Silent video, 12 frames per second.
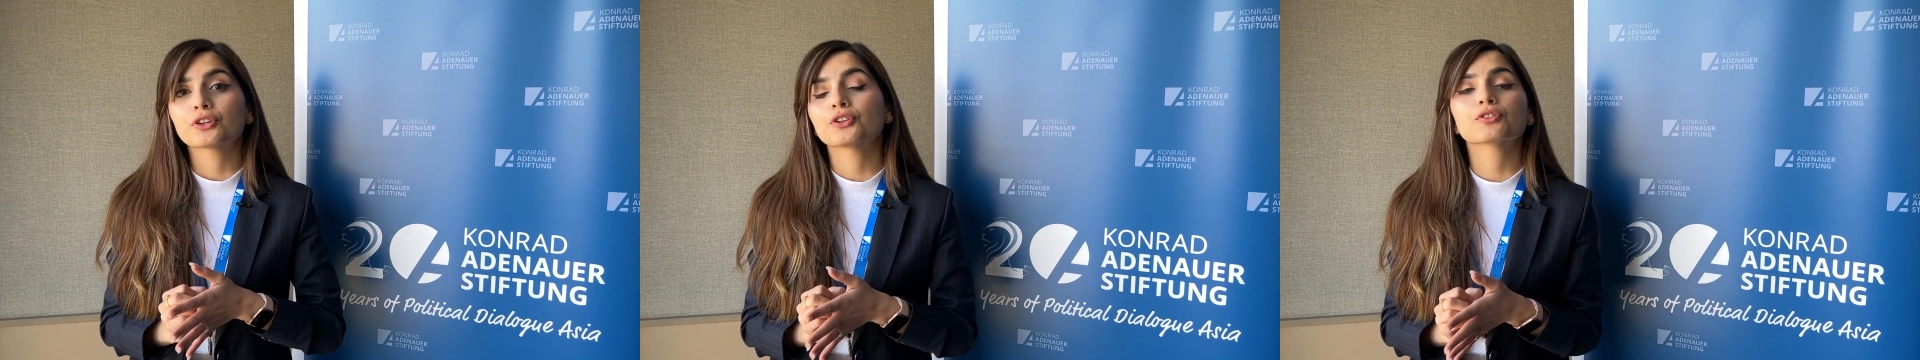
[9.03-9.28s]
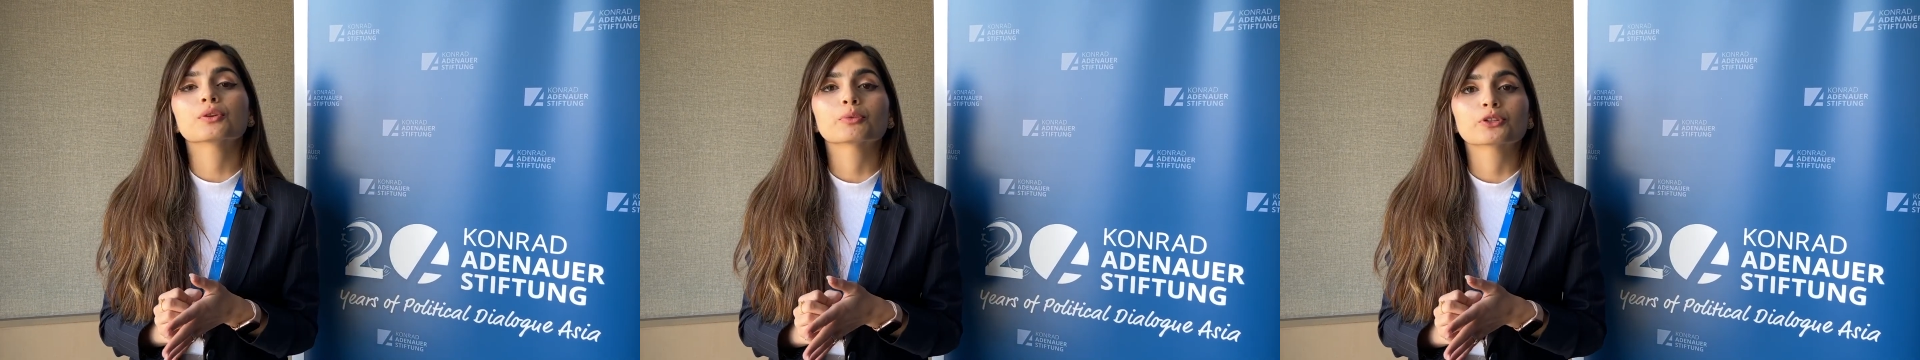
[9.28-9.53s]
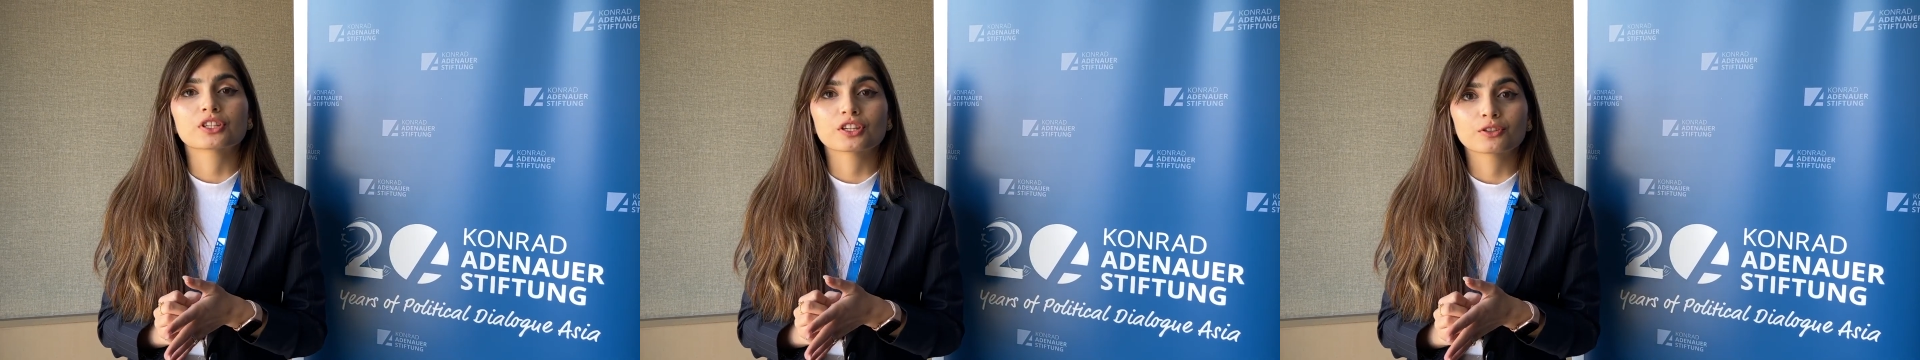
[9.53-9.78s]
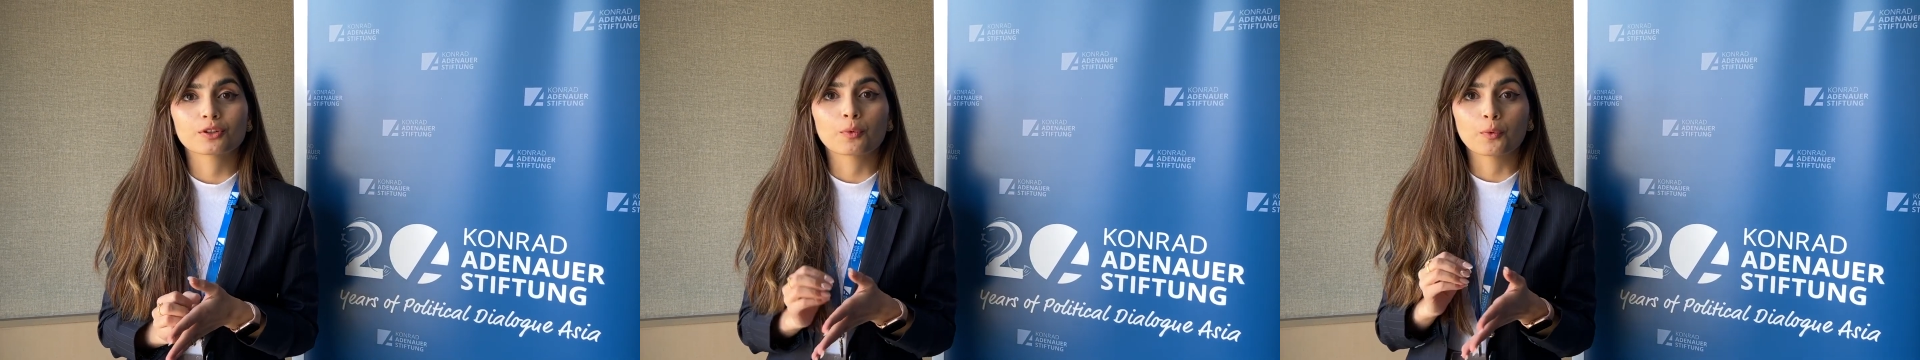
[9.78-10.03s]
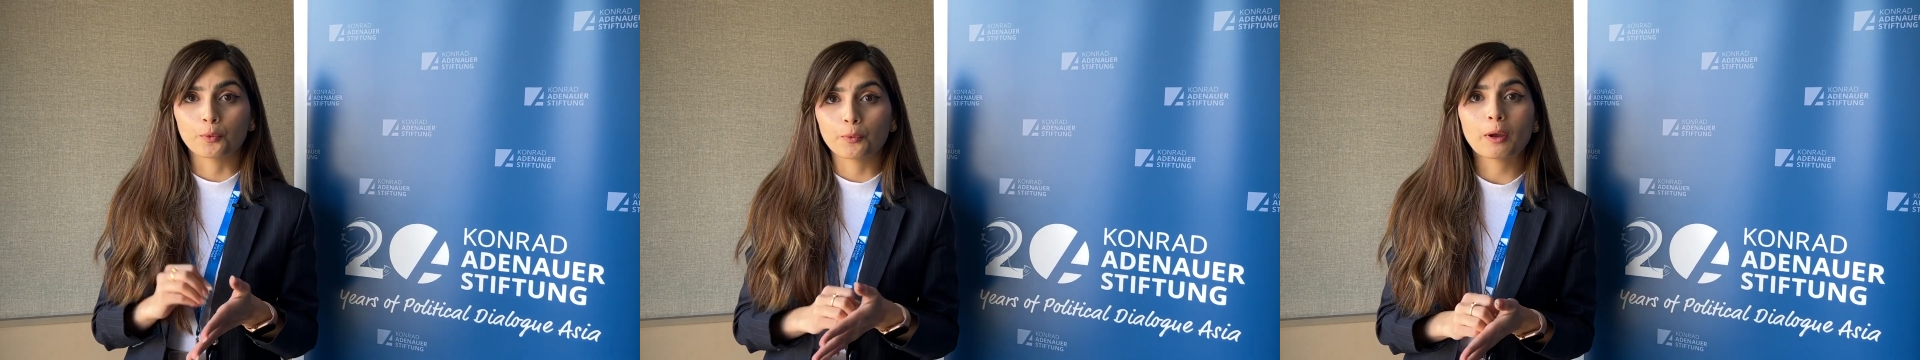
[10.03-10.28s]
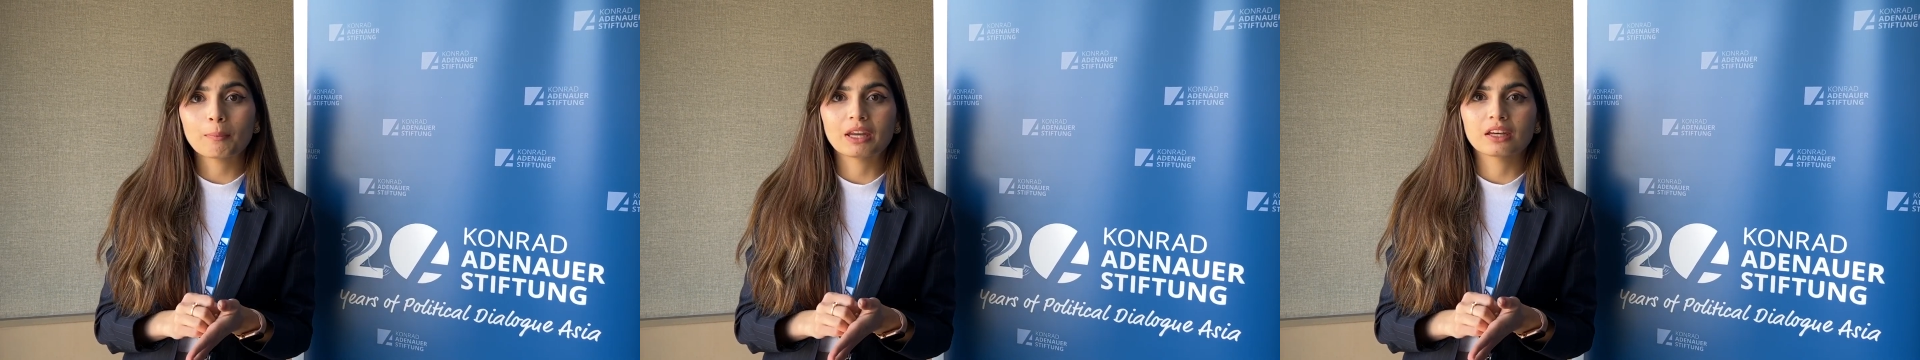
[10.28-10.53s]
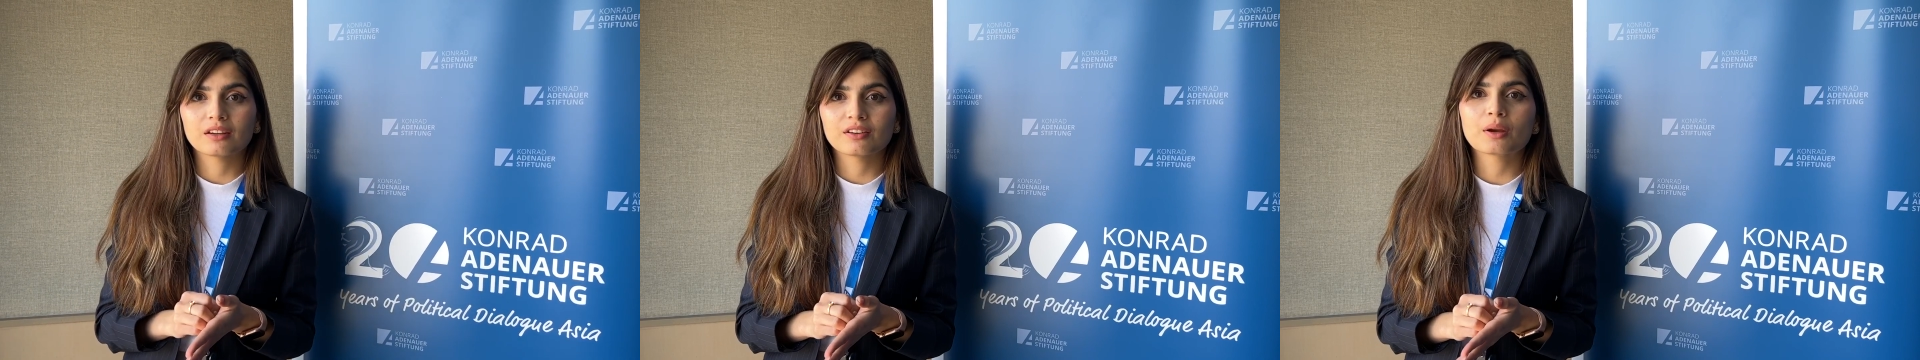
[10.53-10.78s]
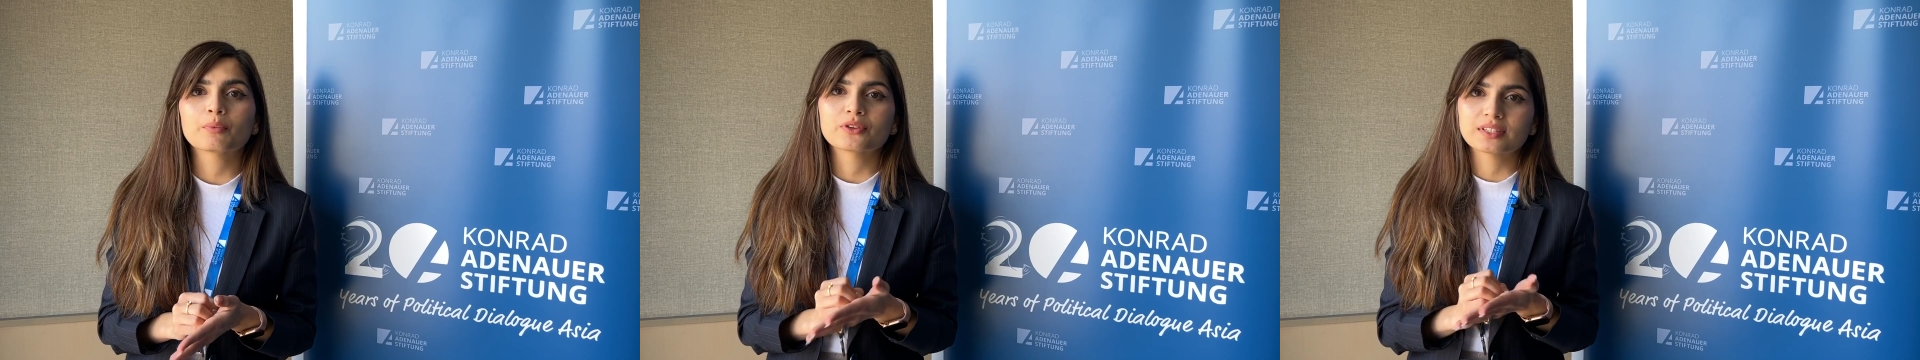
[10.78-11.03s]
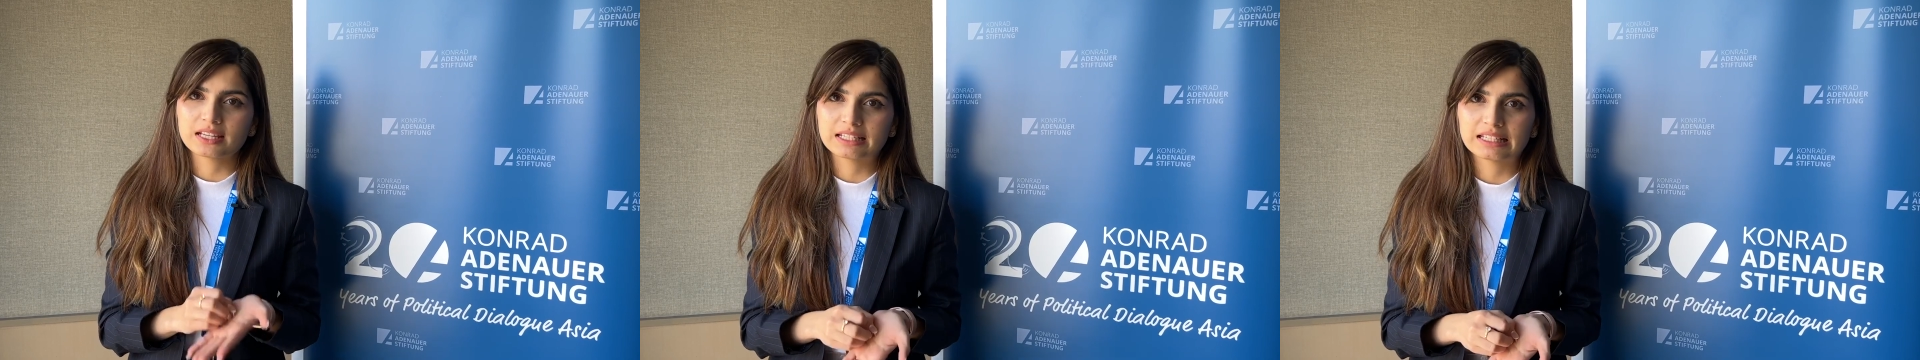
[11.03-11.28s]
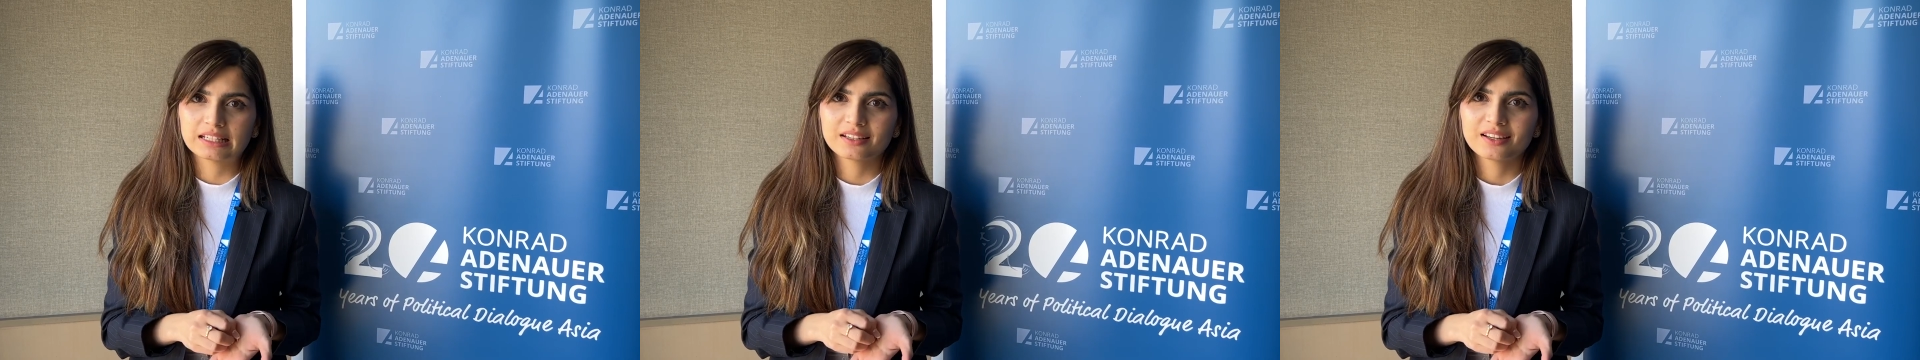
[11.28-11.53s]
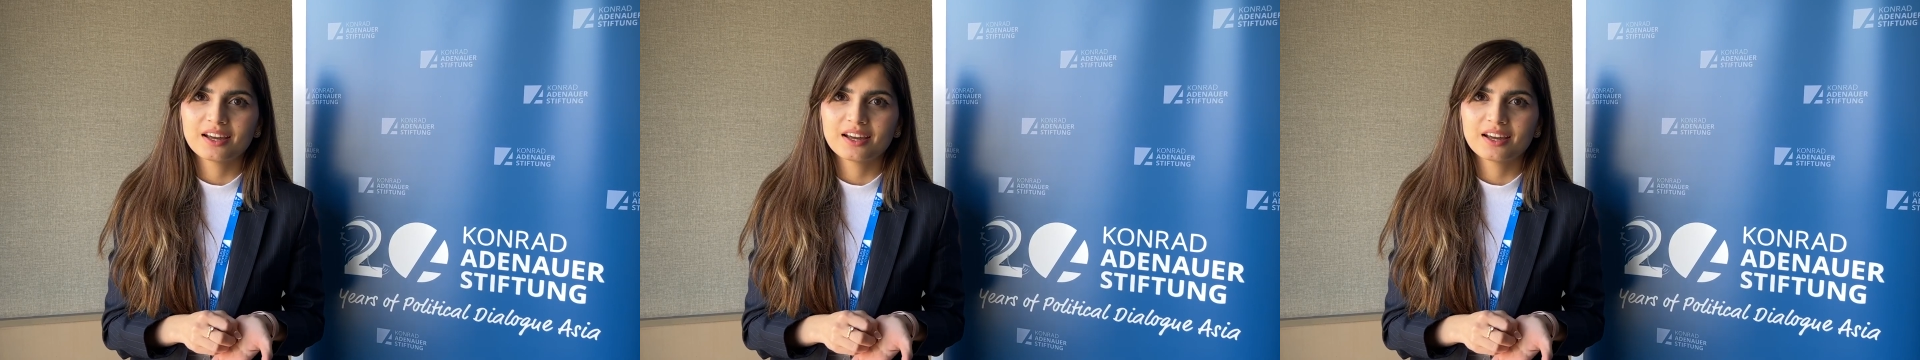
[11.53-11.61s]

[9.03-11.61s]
33% of women represented.